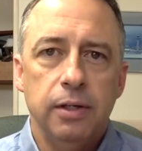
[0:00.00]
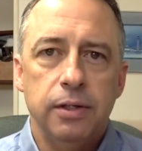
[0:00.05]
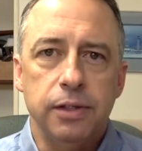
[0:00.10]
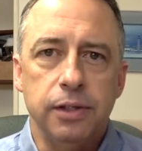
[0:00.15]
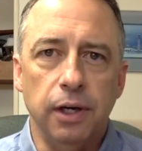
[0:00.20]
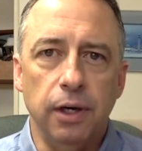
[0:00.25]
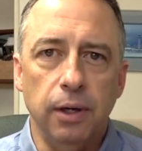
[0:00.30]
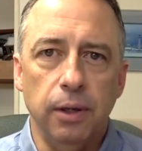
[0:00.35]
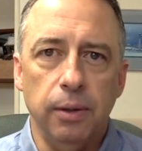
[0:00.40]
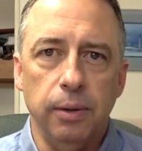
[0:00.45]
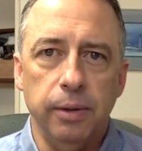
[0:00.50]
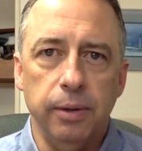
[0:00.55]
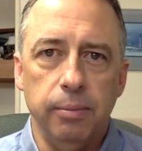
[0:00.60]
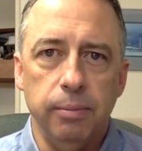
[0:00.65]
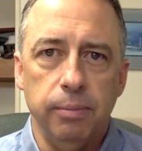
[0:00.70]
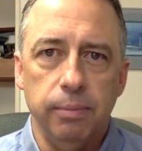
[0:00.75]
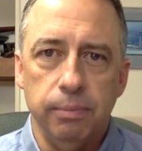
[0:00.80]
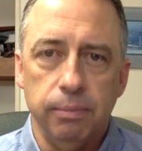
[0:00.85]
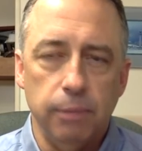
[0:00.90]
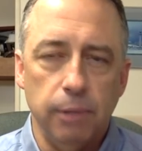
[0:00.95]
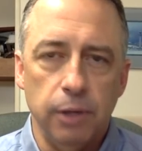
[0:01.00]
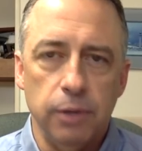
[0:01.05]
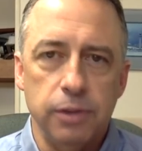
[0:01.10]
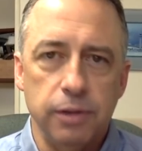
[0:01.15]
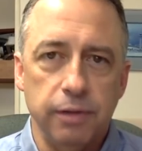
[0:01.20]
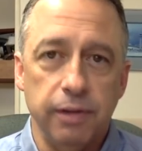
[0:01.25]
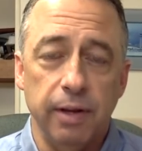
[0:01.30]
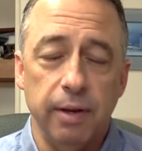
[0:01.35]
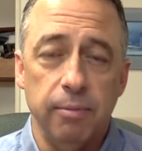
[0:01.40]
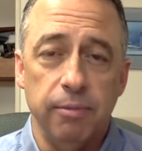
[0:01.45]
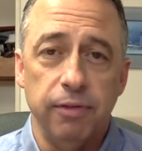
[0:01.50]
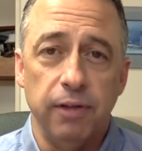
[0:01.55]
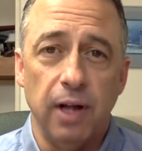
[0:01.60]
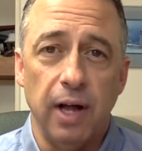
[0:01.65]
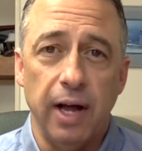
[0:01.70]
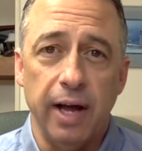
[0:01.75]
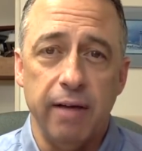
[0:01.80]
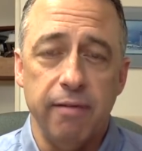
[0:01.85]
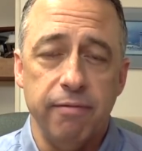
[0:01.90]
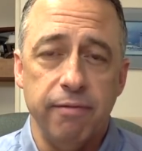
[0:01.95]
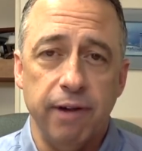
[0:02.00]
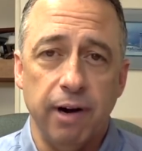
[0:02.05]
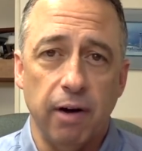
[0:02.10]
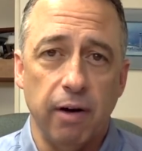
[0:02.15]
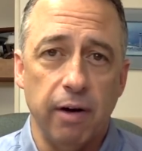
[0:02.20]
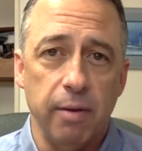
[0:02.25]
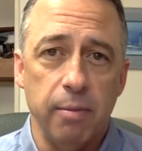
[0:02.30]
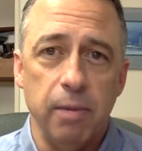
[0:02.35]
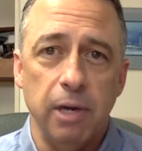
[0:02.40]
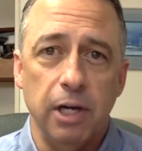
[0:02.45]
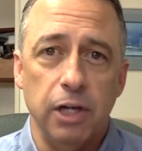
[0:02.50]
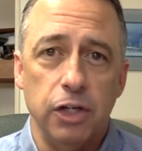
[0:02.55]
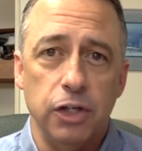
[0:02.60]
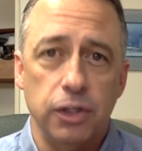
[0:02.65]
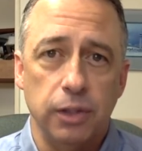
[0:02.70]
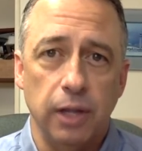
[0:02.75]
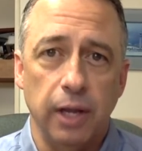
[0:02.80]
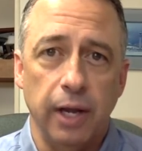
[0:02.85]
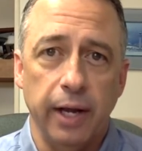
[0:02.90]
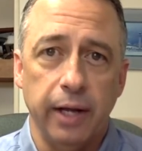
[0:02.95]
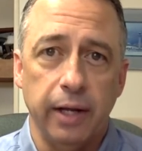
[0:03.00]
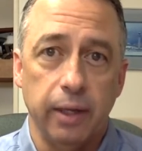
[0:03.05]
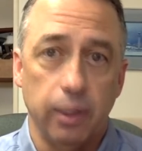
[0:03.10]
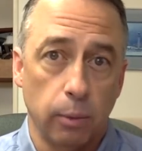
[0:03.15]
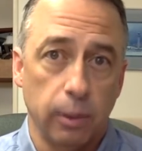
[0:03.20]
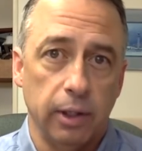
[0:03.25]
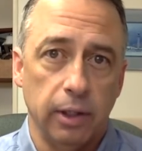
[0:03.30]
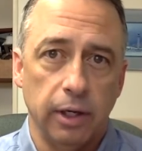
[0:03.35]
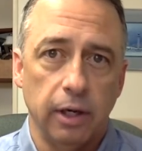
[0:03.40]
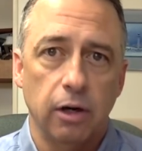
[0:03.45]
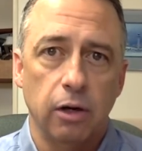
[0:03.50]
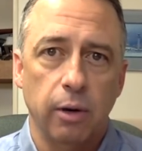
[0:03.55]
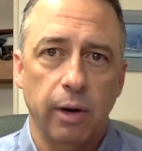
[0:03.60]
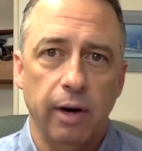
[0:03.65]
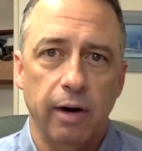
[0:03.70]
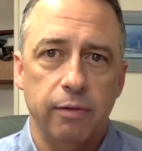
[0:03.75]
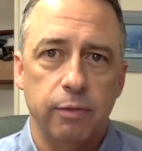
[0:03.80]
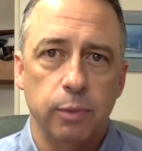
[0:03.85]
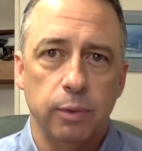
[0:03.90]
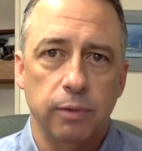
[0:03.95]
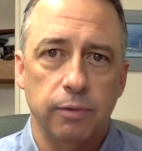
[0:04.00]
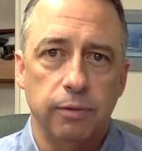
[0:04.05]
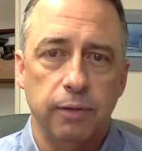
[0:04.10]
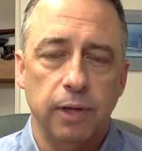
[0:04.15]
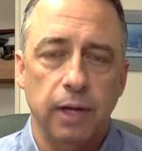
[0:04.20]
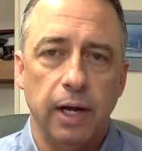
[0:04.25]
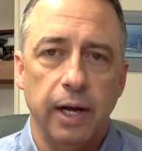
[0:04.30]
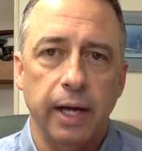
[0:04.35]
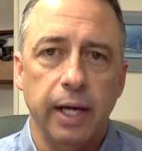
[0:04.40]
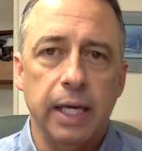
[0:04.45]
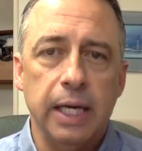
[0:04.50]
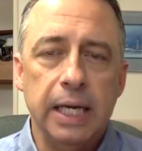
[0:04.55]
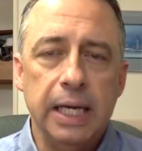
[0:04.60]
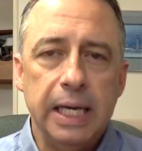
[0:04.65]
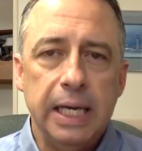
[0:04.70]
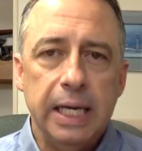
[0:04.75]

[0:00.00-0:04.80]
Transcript: So most of them fly very much like a real aircraft would fly.